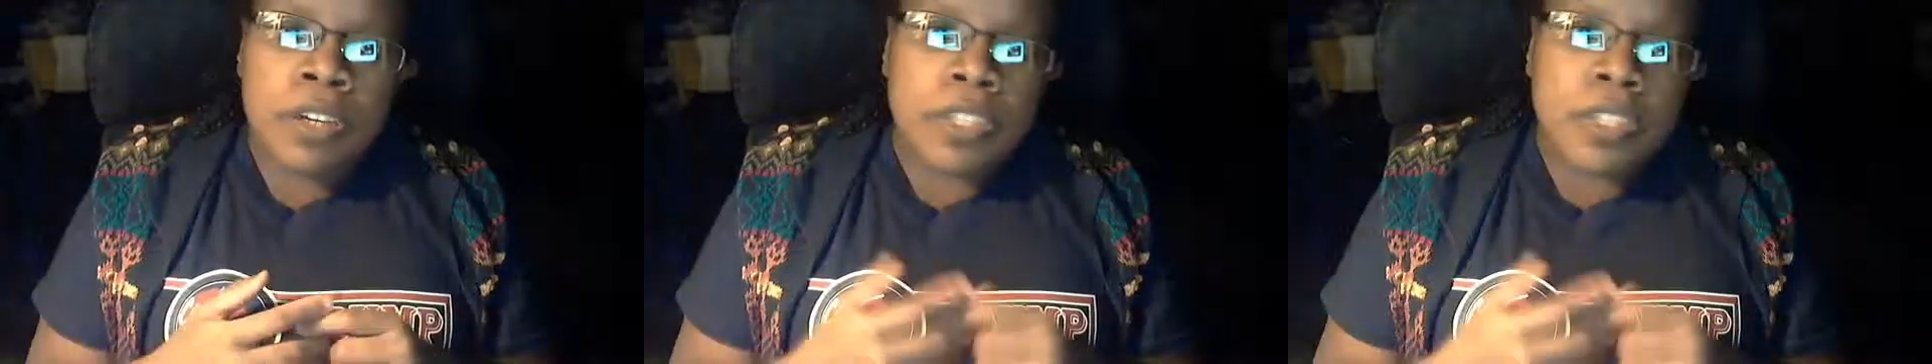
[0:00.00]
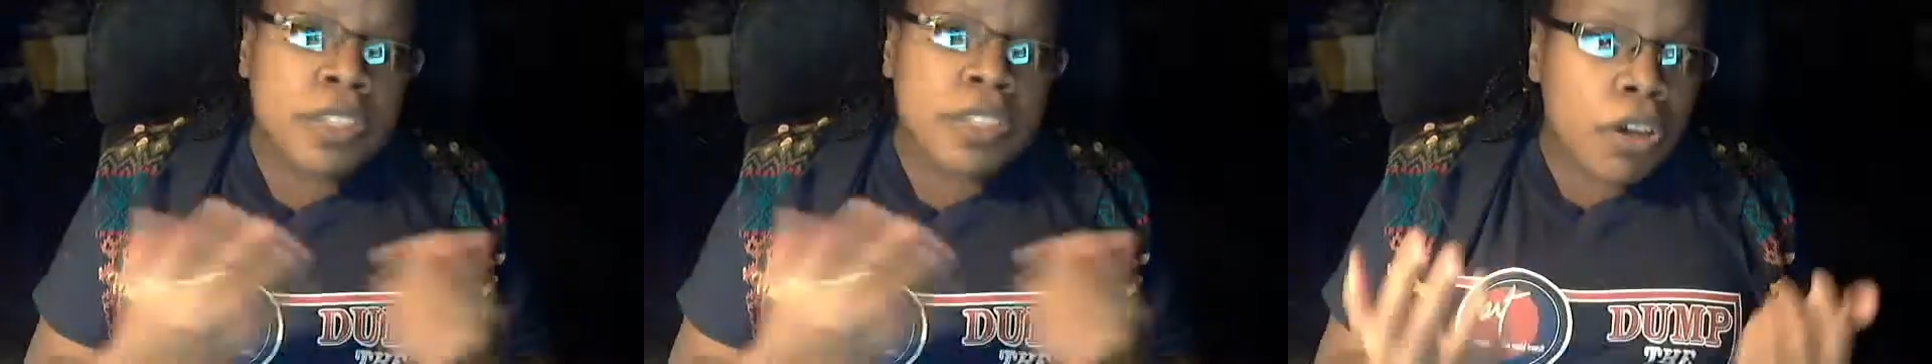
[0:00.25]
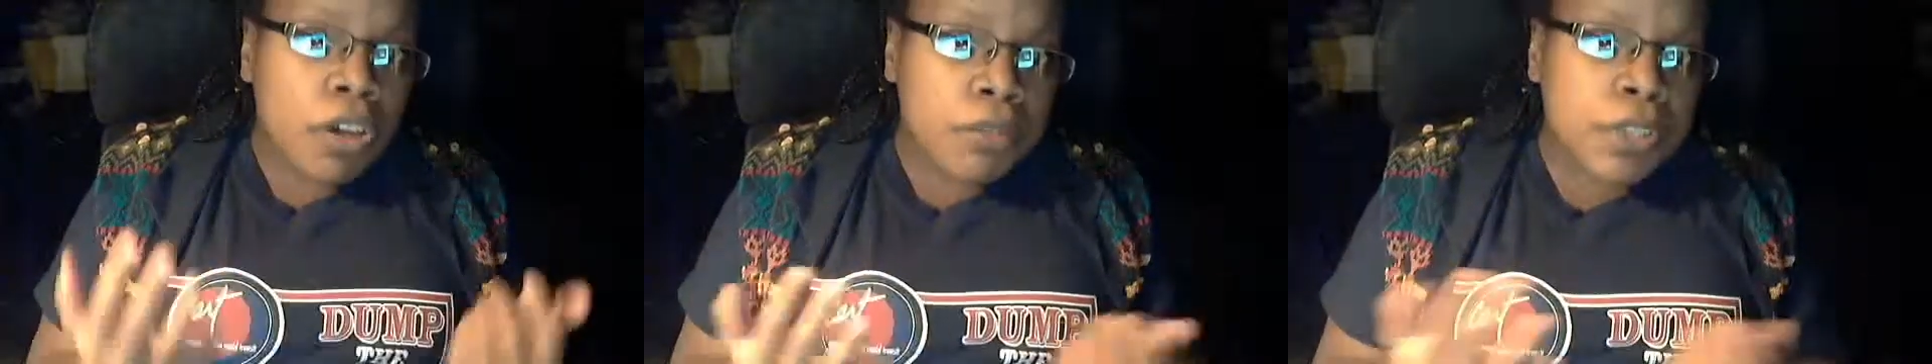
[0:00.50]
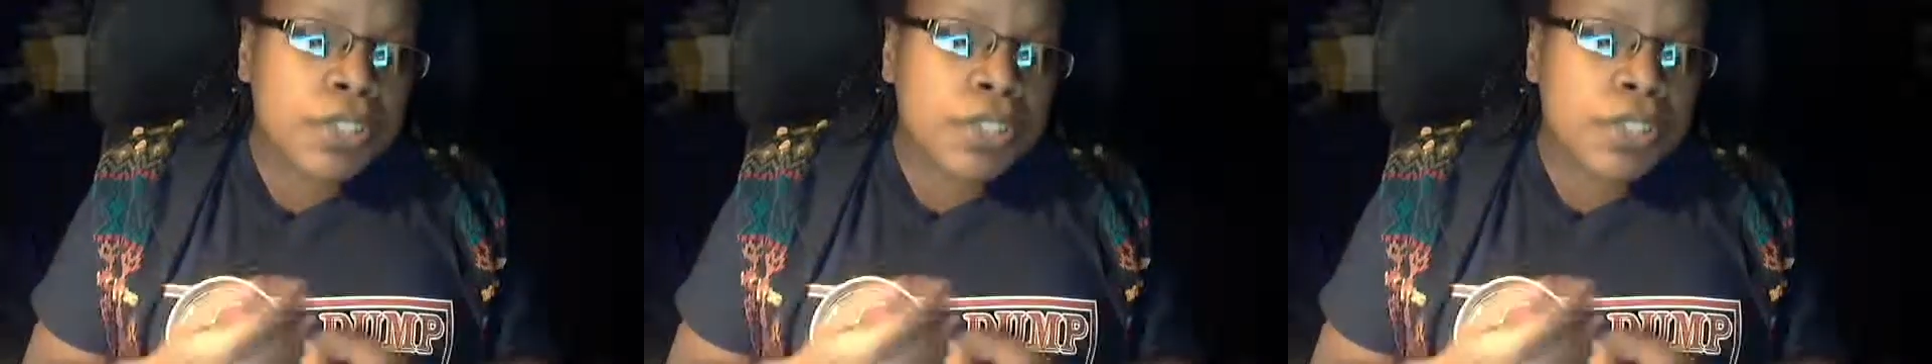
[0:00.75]

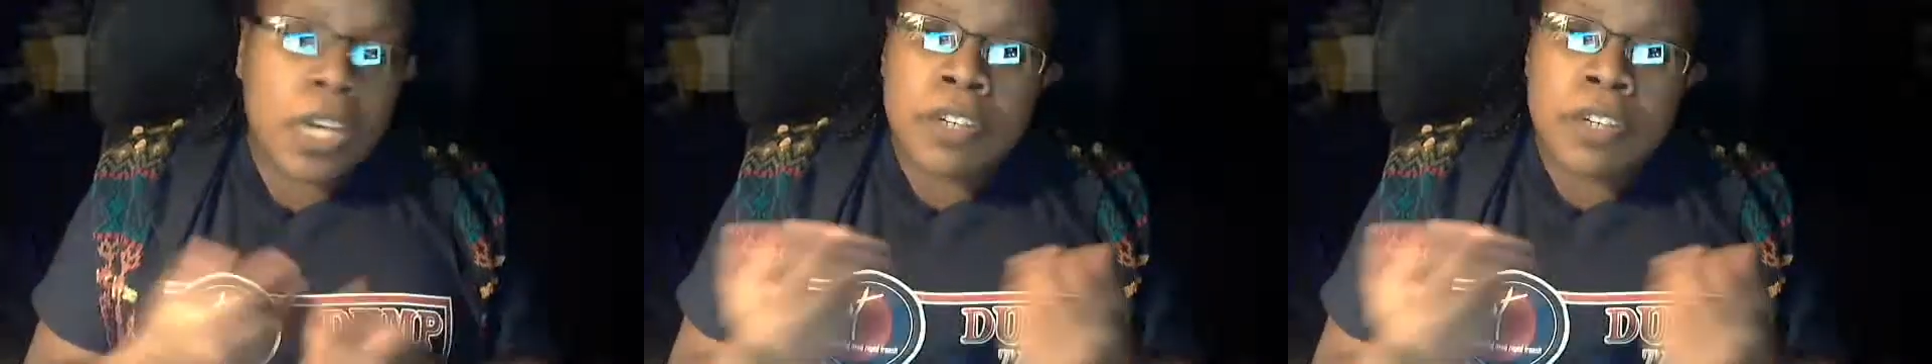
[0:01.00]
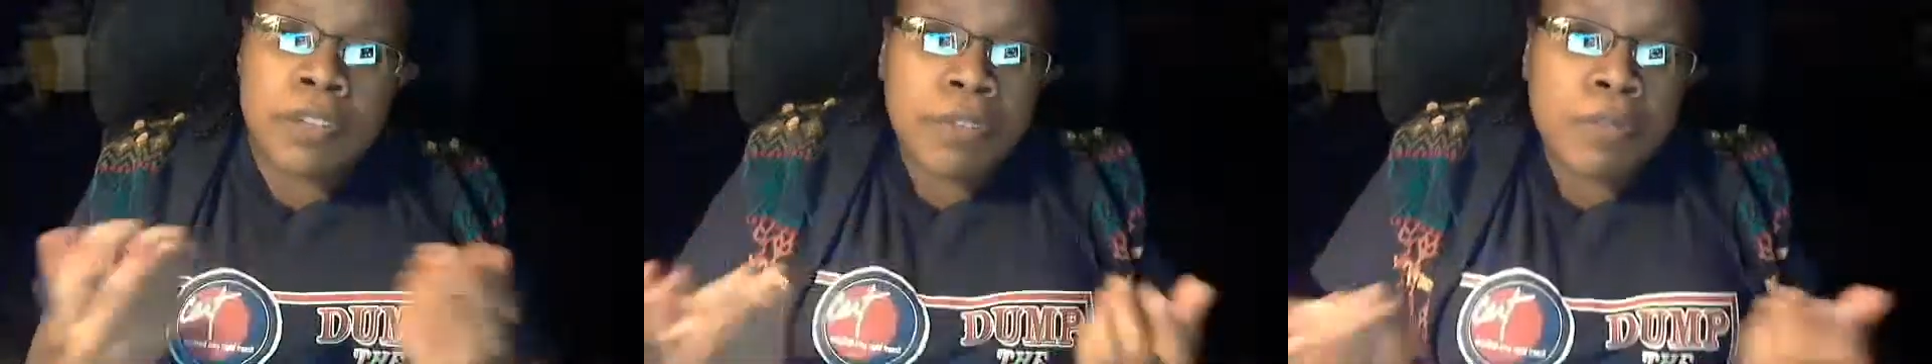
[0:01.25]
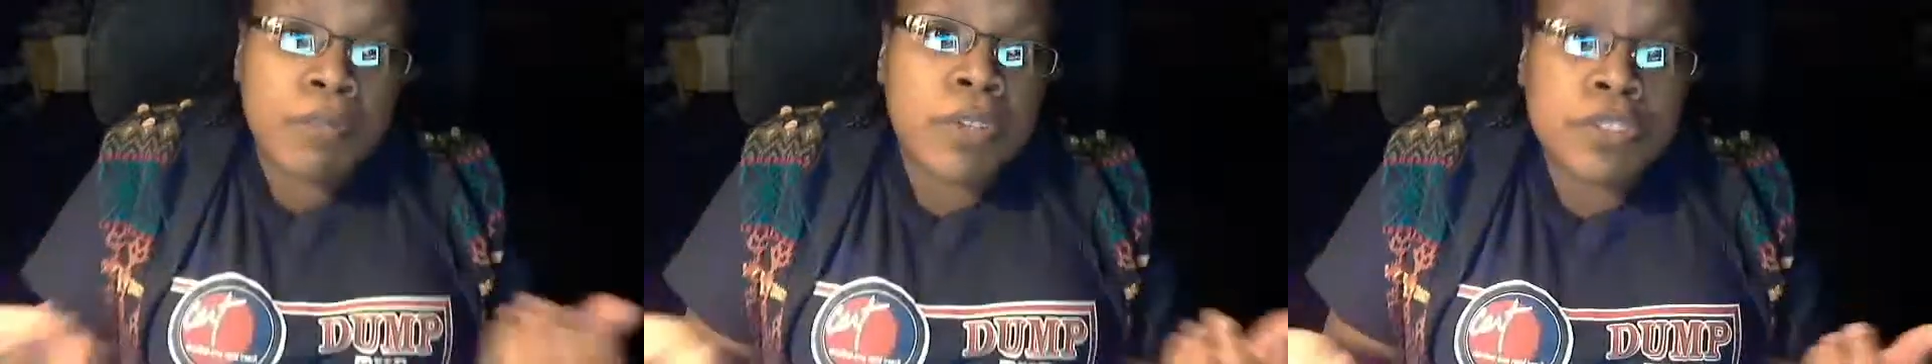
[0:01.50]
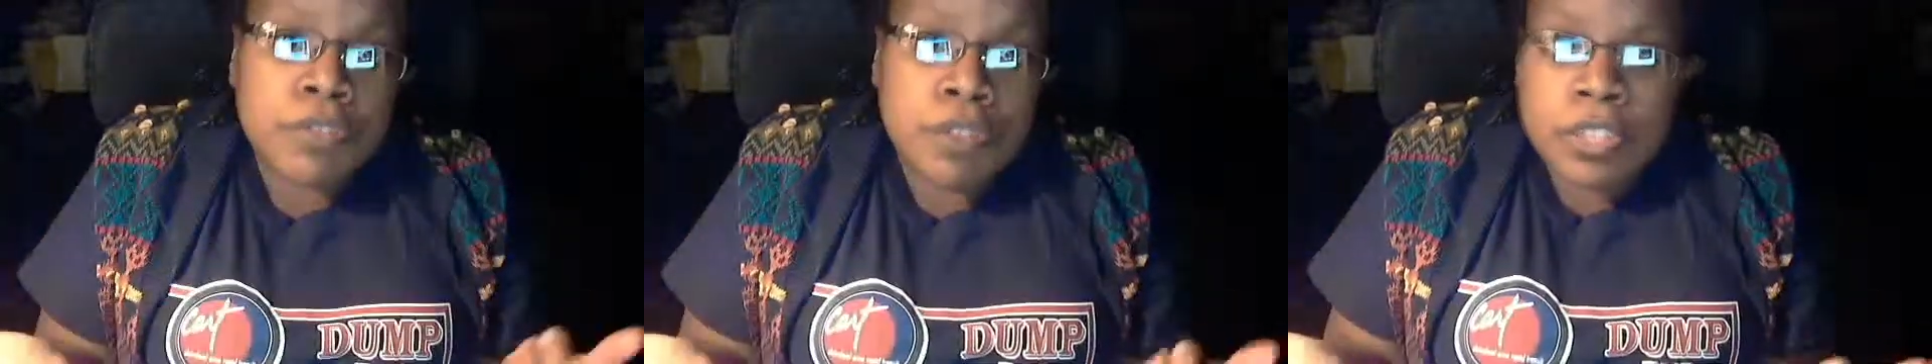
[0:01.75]
Islamics, I don't know
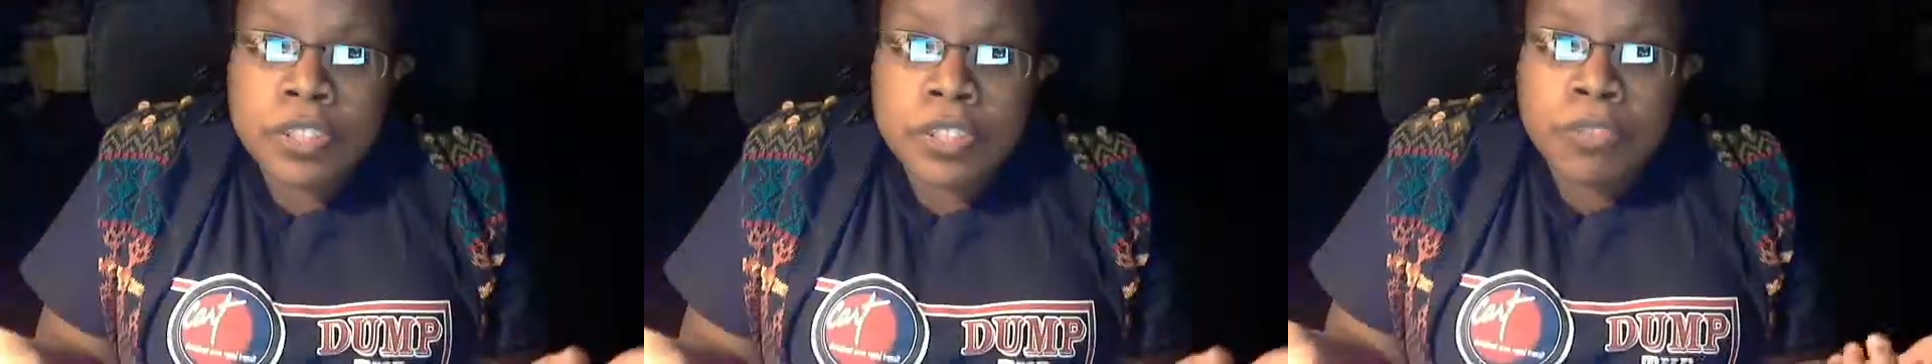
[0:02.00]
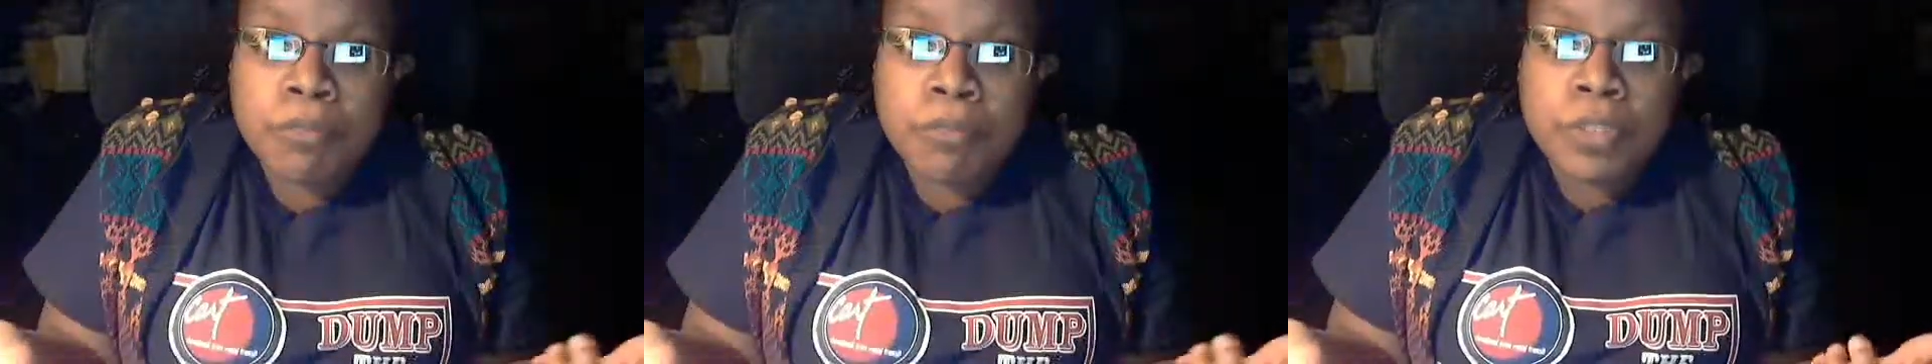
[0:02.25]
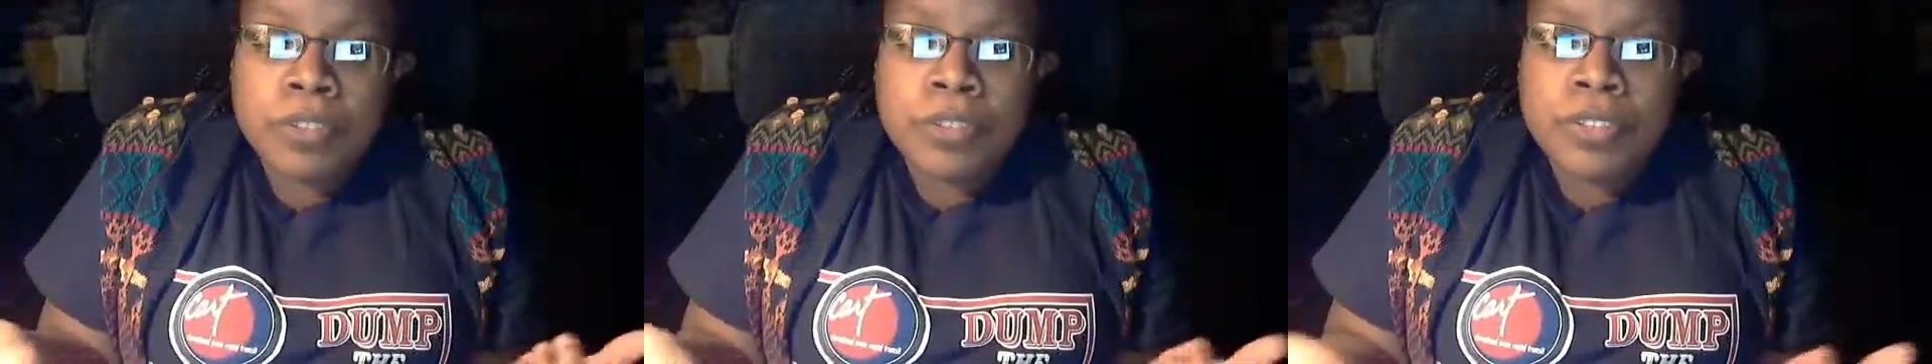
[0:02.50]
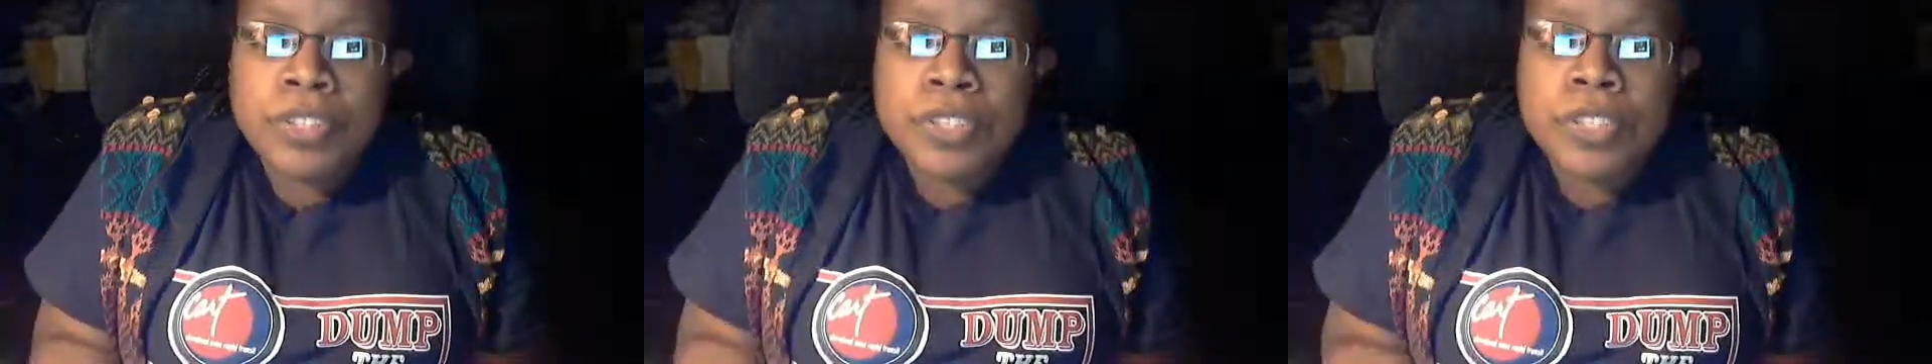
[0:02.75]
what you guys celebrate during
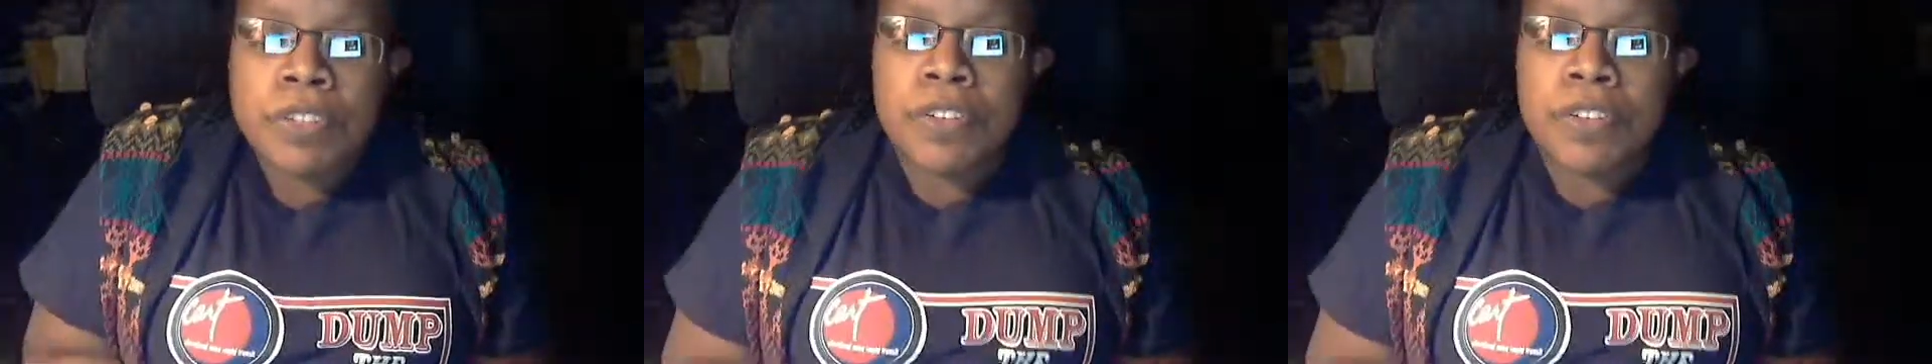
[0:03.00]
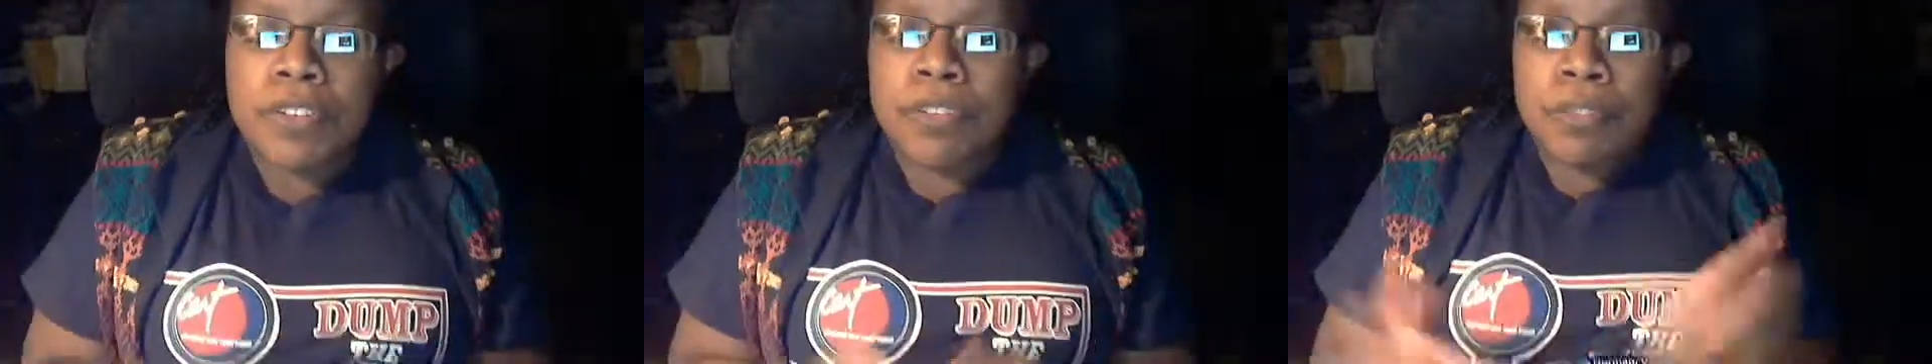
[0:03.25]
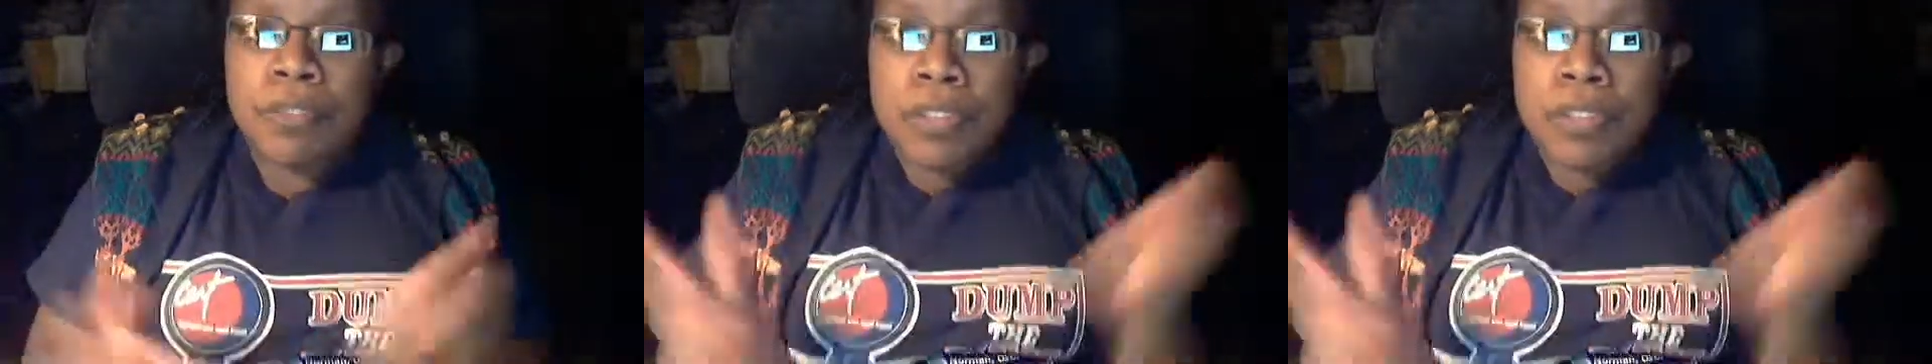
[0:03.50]
this time of year.